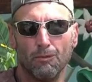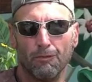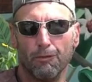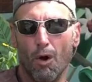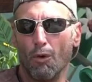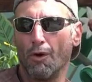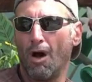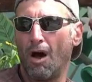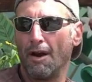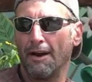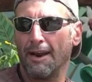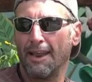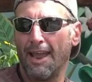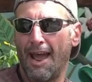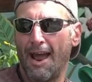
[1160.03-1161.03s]
vote on
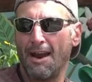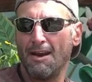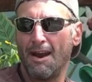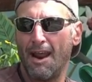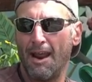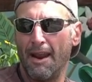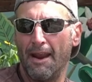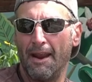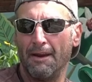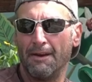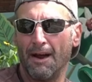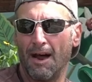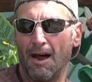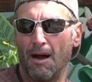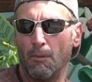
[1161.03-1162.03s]
it again and
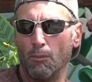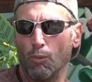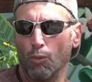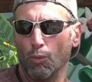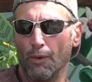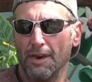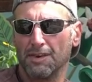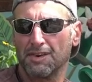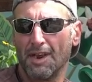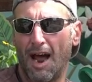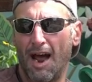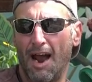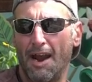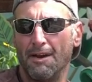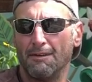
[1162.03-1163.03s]

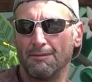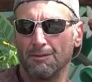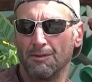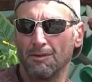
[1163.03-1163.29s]
reassign